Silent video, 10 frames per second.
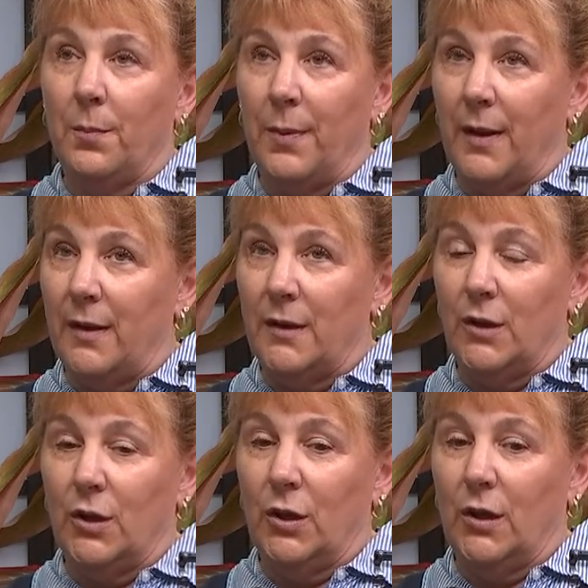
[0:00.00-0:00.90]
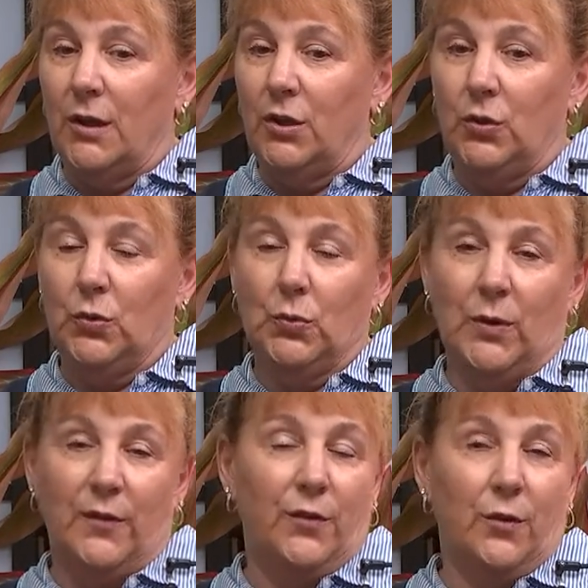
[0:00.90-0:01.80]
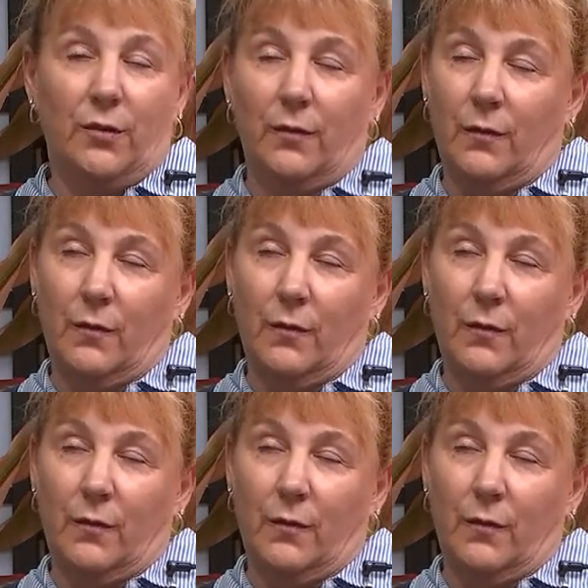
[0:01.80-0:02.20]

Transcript: but you if you're